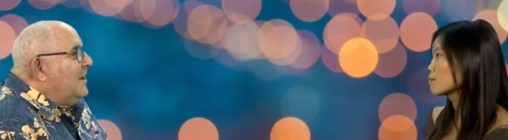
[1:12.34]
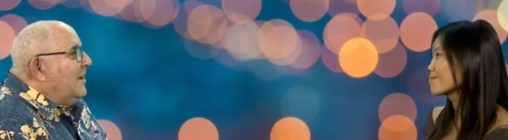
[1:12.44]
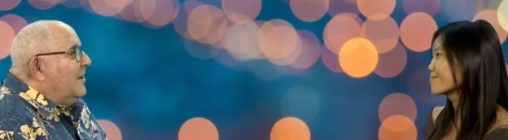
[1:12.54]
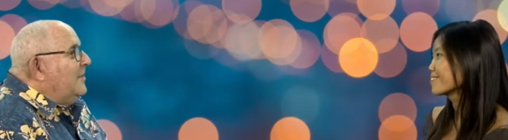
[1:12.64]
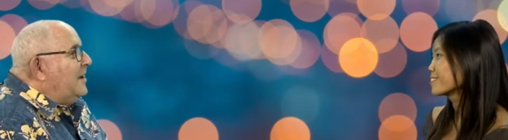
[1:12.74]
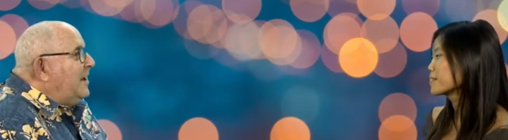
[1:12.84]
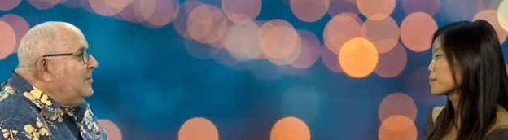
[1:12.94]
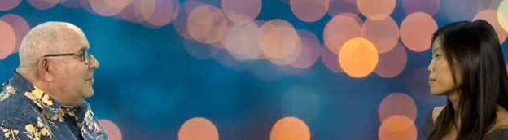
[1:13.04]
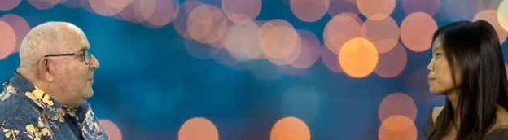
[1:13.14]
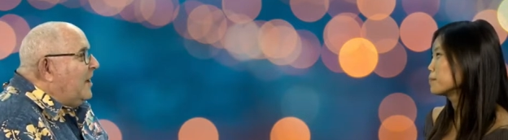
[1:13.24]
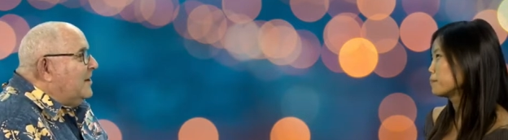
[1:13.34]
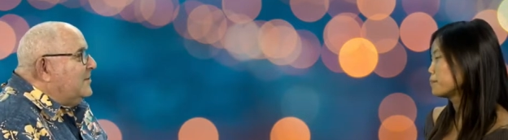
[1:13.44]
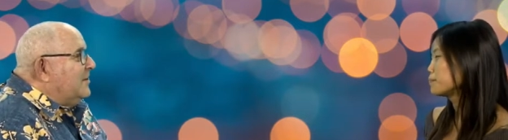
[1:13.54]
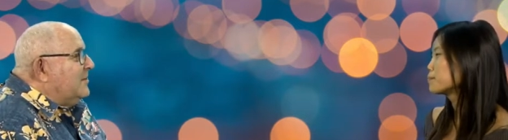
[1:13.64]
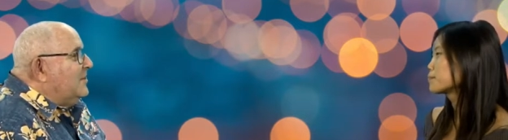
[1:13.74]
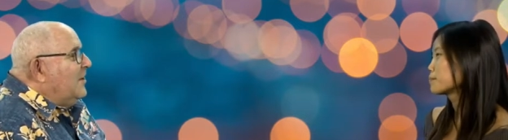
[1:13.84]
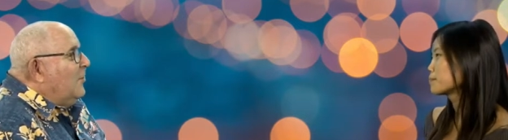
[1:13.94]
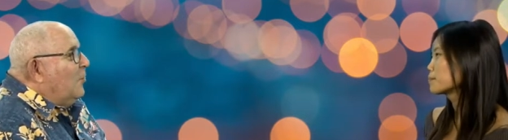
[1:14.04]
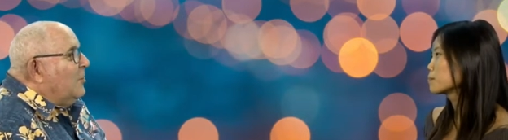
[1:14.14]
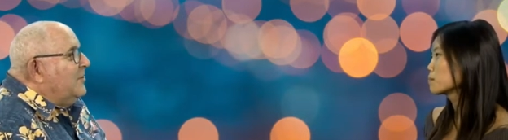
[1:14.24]
Speaker 1: Are they into politics?
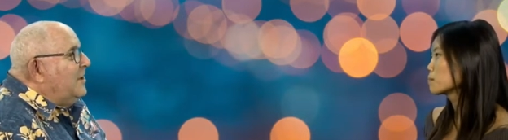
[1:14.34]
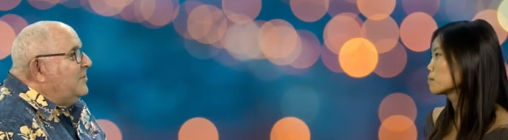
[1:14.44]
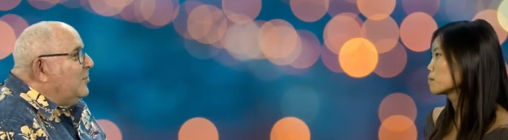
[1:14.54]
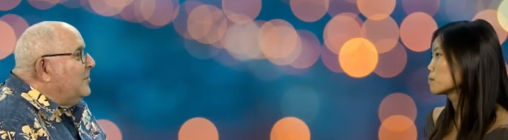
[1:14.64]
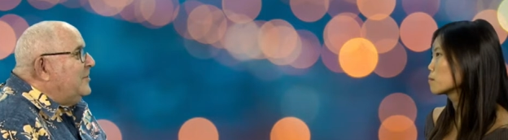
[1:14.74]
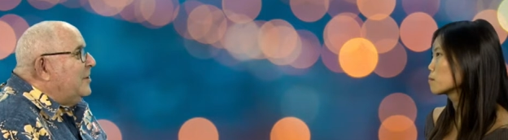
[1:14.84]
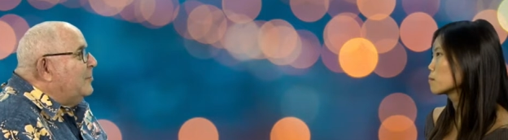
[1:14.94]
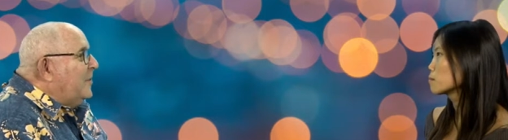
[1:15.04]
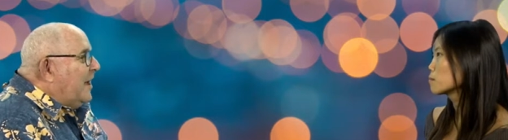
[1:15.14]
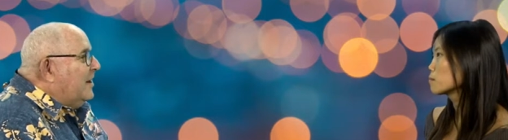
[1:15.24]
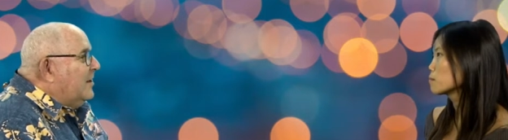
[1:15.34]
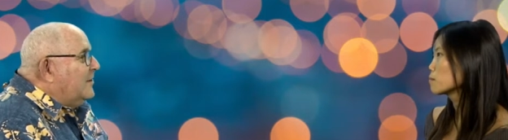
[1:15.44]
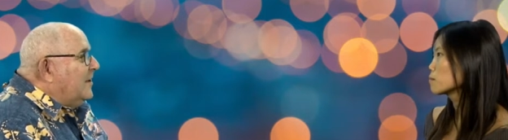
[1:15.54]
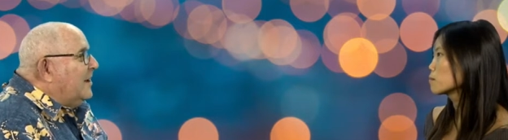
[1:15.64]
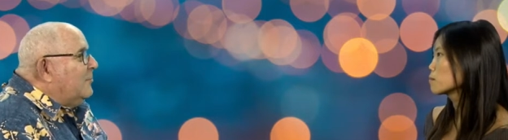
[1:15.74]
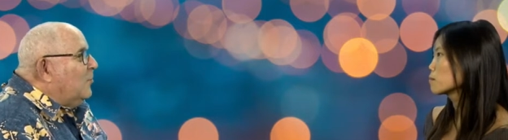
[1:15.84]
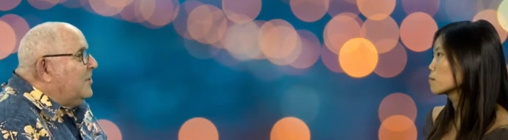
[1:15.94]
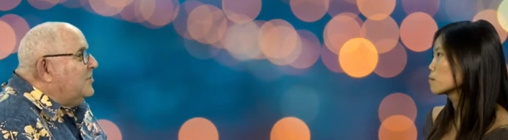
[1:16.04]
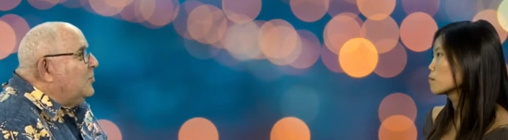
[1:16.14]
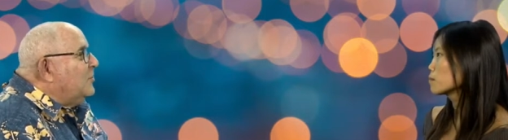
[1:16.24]
Or are they turning their back on that?
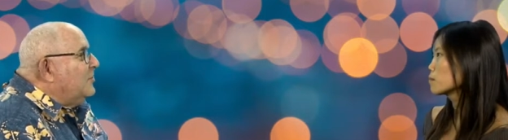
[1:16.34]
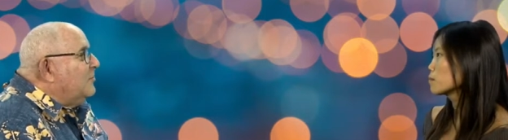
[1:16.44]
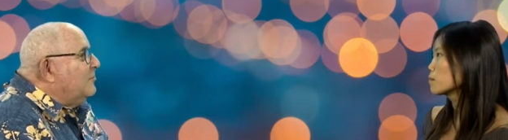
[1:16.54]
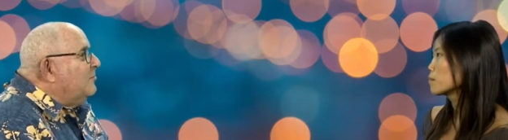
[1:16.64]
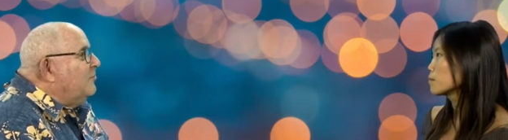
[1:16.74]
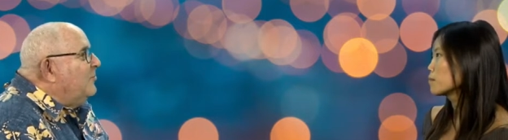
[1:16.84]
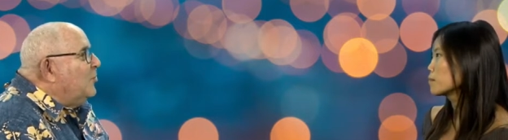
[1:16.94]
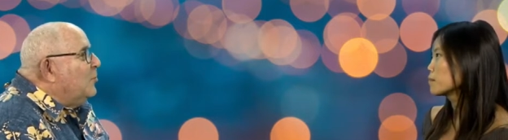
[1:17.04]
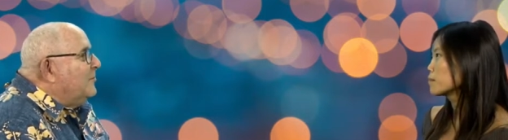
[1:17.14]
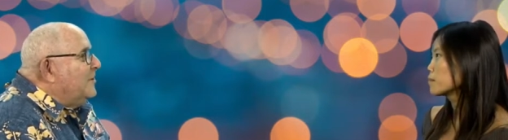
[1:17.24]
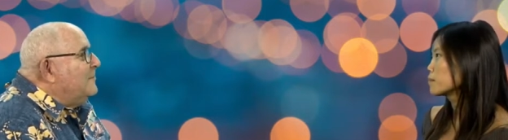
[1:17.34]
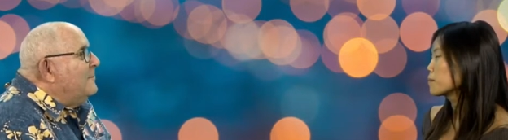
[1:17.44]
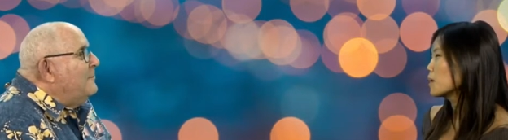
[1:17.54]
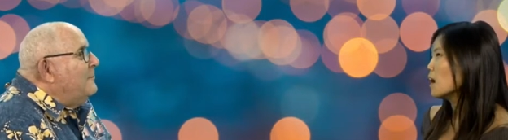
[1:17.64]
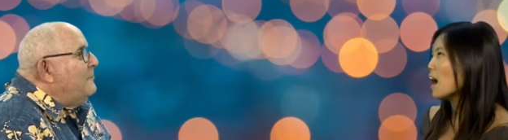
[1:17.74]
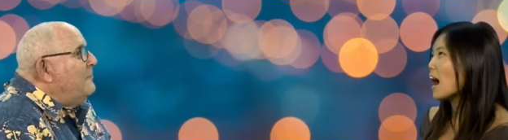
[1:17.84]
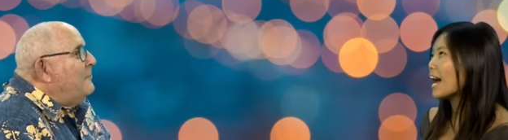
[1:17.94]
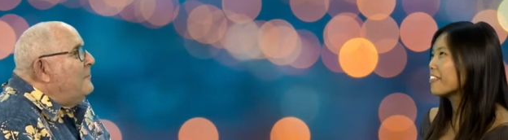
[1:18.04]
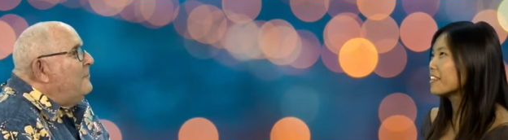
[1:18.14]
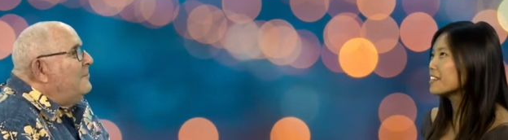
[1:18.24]
What's your view of it?
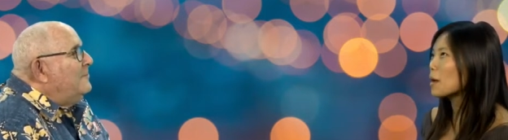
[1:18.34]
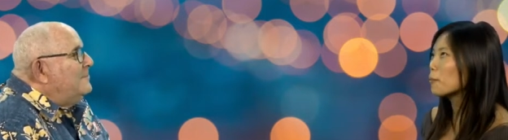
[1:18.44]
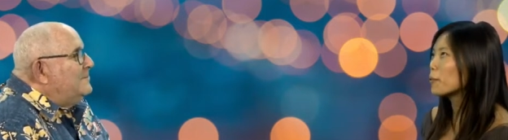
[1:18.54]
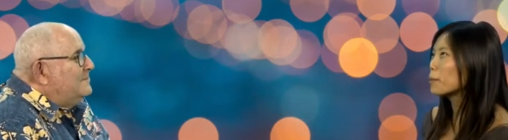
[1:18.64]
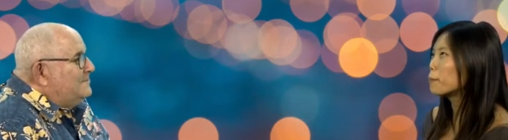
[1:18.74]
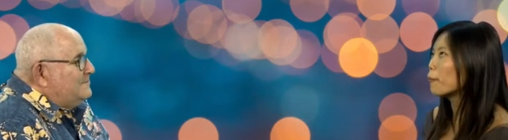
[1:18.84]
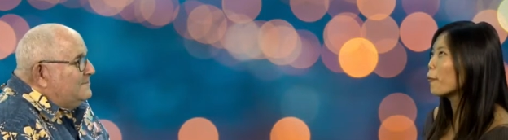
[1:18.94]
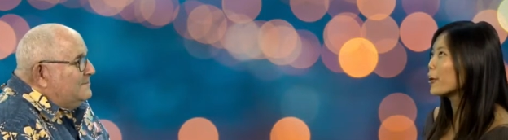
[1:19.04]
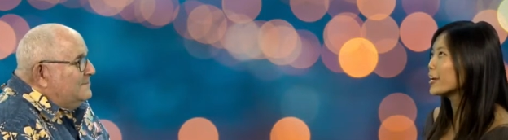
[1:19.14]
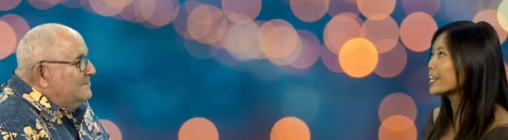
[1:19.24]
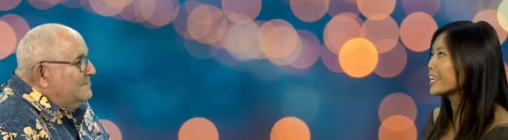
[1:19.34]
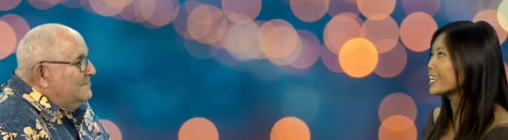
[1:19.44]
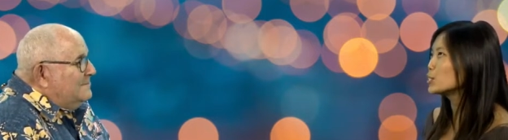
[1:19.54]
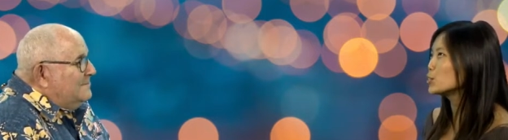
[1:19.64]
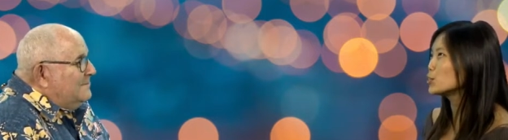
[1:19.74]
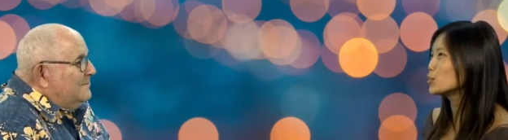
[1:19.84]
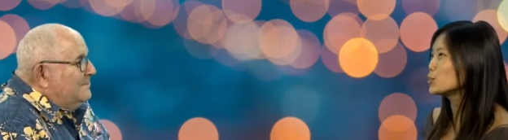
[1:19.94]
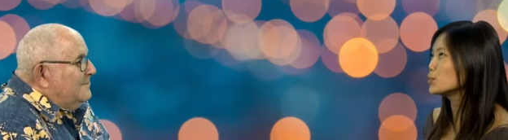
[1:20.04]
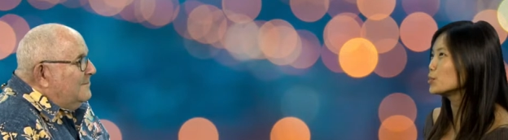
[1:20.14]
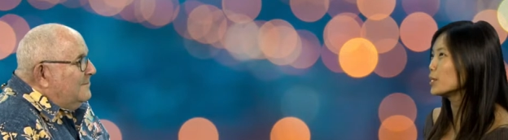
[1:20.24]
Speaker 2: I think that we're born into,
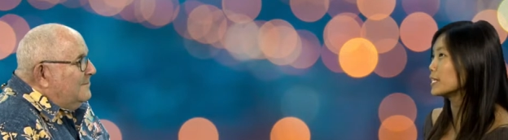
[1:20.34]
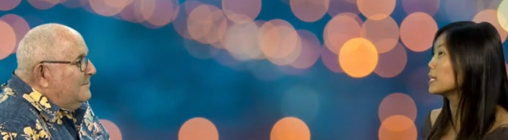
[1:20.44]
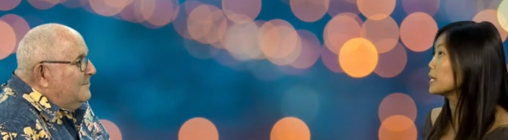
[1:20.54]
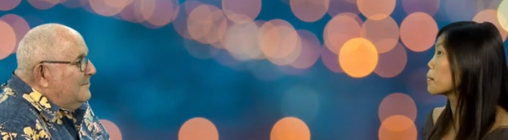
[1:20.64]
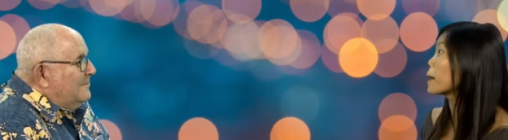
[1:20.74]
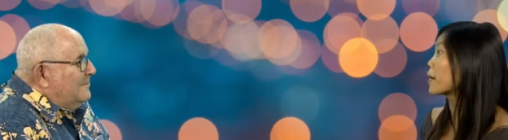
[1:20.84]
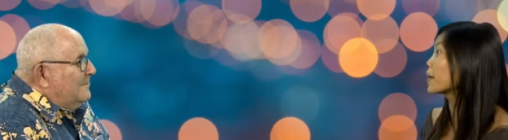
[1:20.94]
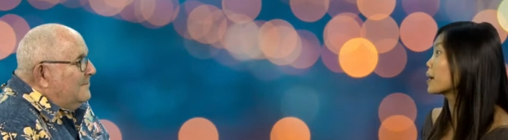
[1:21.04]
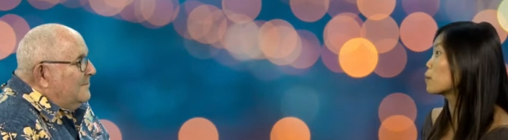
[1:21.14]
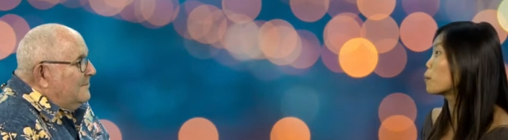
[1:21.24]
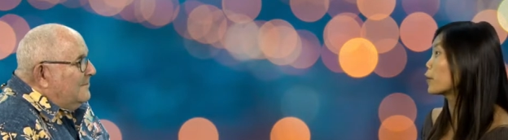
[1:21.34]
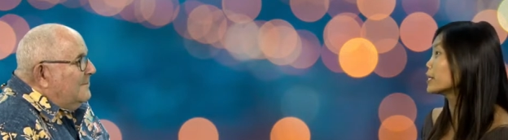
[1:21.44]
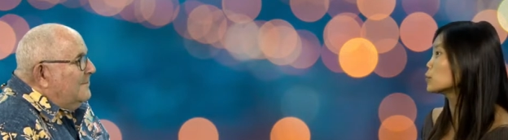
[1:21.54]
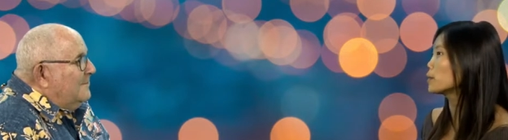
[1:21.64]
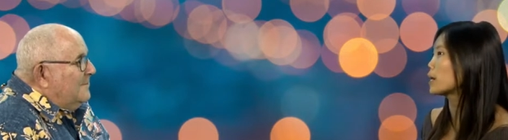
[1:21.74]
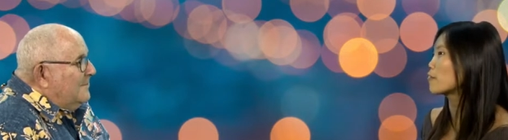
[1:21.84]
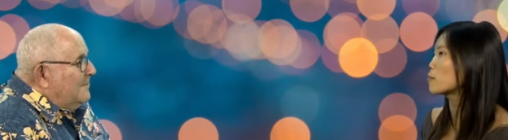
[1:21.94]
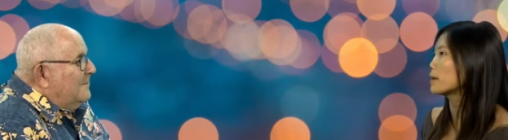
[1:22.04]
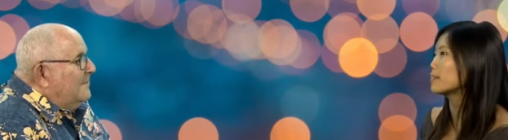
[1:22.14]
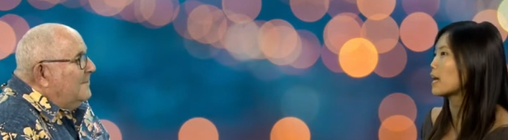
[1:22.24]
in, in America, we're born into a
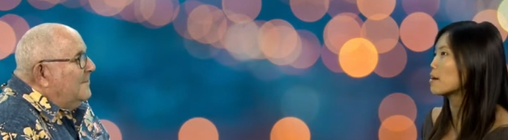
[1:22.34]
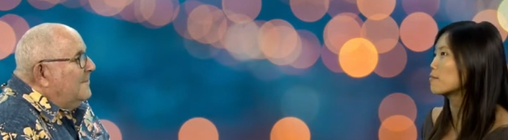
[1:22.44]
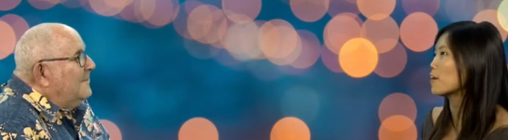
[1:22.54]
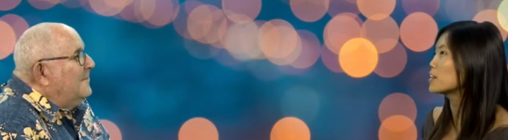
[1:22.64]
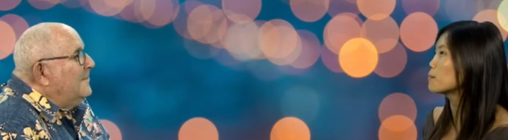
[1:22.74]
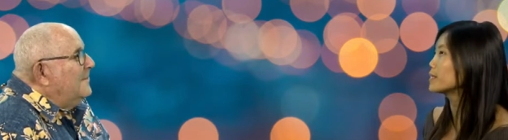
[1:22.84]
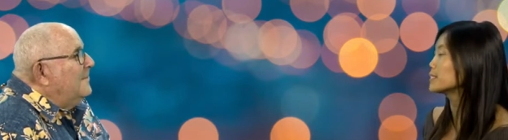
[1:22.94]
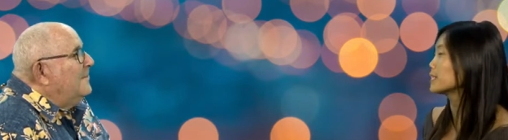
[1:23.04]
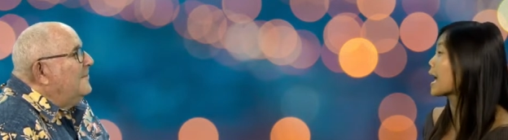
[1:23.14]
government that fundamentally